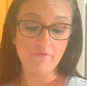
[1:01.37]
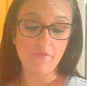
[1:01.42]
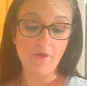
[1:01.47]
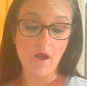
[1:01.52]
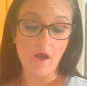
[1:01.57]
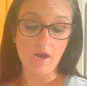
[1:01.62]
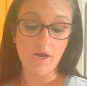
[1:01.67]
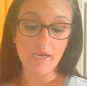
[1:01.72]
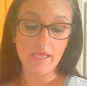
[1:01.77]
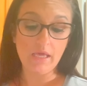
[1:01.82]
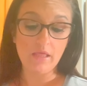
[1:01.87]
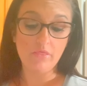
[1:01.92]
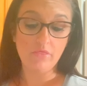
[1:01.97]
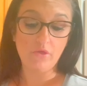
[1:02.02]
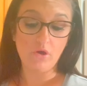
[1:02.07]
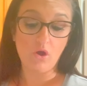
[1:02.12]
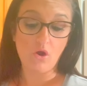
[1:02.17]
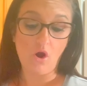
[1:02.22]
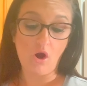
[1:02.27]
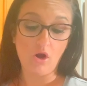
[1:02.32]
the onion,
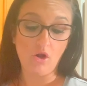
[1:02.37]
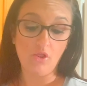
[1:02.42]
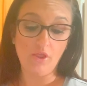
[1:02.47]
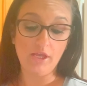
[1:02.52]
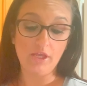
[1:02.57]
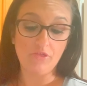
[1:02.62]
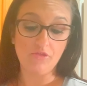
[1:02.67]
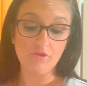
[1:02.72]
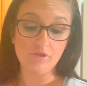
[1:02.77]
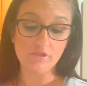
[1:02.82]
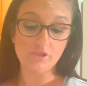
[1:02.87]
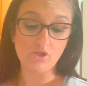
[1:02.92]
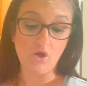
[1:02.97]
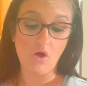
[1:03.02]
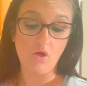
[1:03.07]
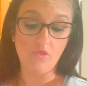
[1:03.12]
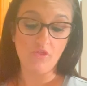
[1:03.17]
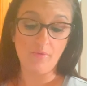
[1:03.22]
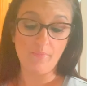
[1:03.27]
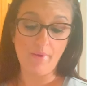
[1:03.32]
the garlic, the
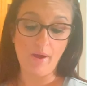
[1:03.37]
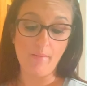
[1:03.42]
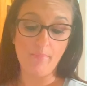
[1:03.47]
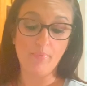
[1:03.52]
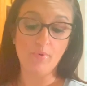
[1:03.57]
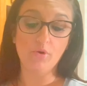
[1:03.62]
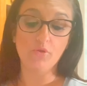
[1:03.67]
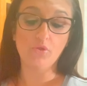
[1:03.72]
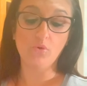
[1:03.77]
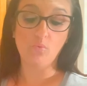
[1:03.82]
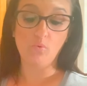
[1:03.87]
salt, the pepper, the